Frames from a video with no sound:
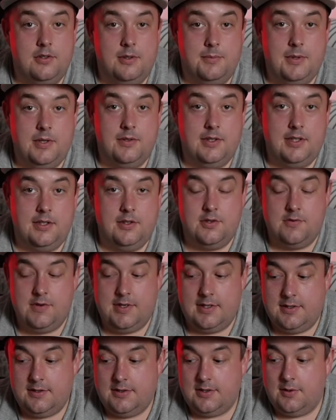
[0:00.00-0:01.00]
about the
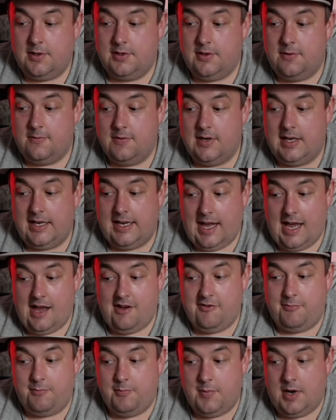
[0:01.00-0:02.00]
injuries, so I don't really
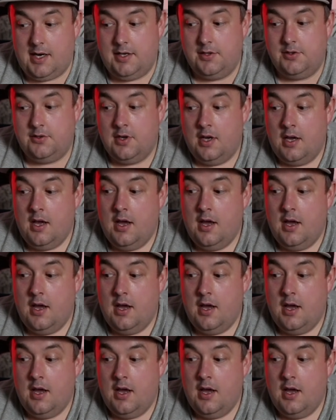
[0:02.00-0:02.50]
have much.